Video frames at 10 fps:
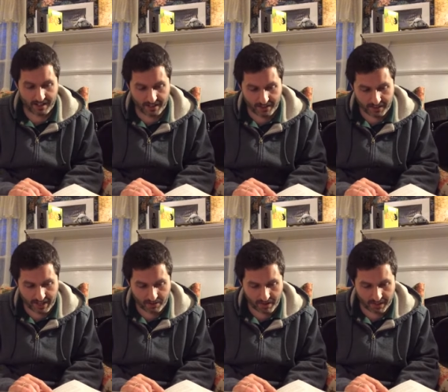Turns
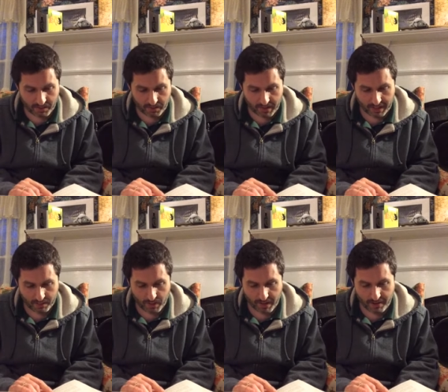out Rents would rather
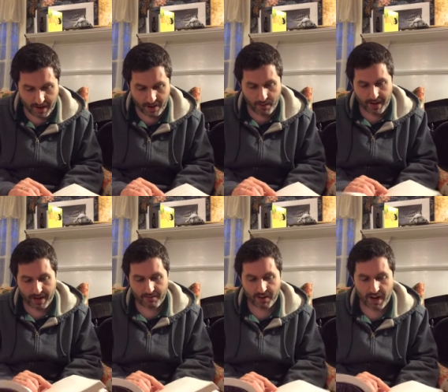brave highway
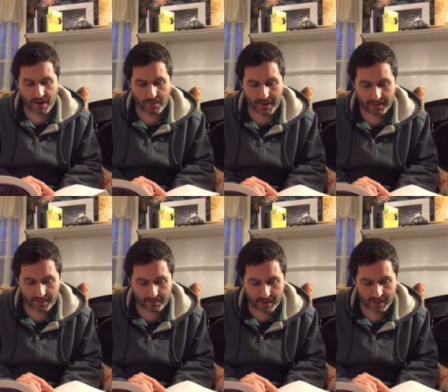after highway
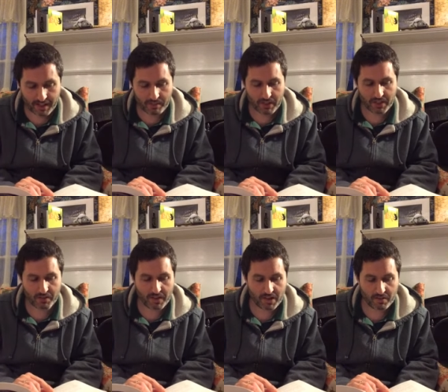than face up to his
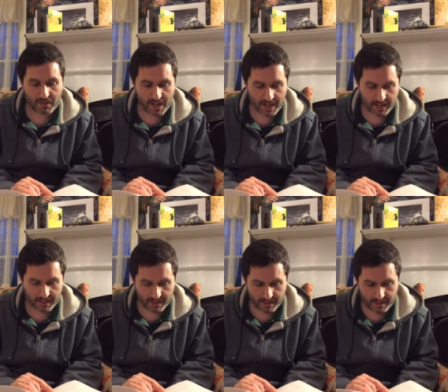fear of flying.
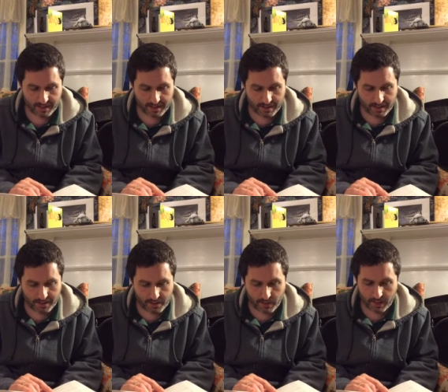
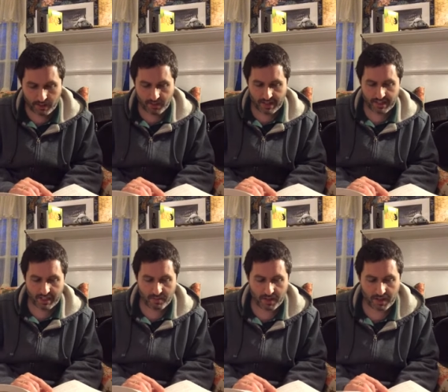Sure, Rents
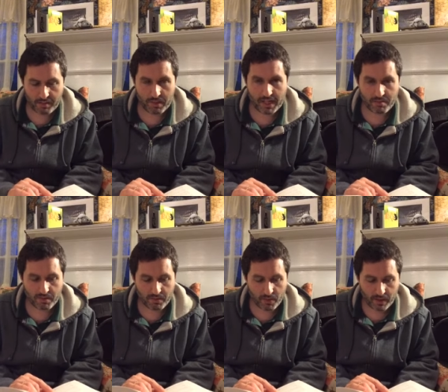has been on a plane
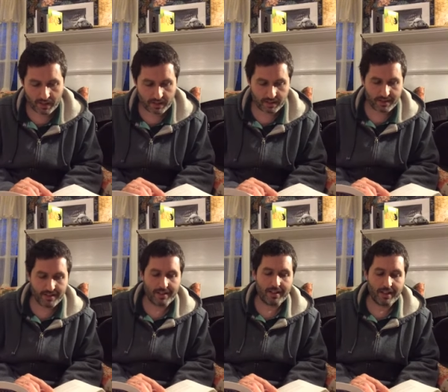before.
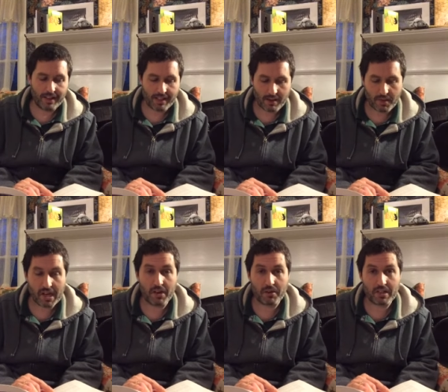That's how he
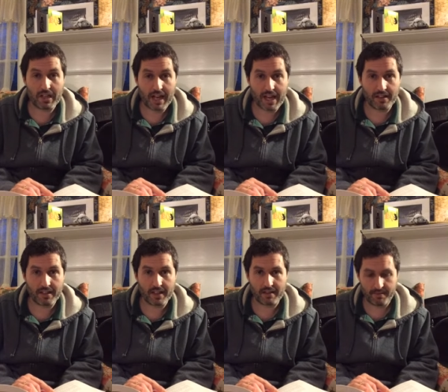knows that he
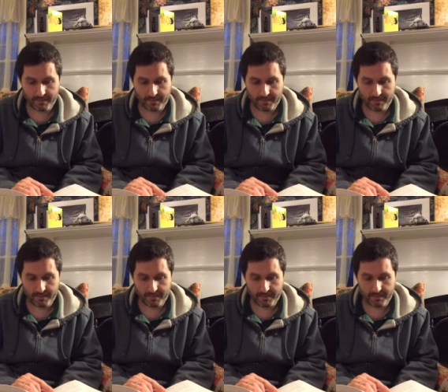hates it.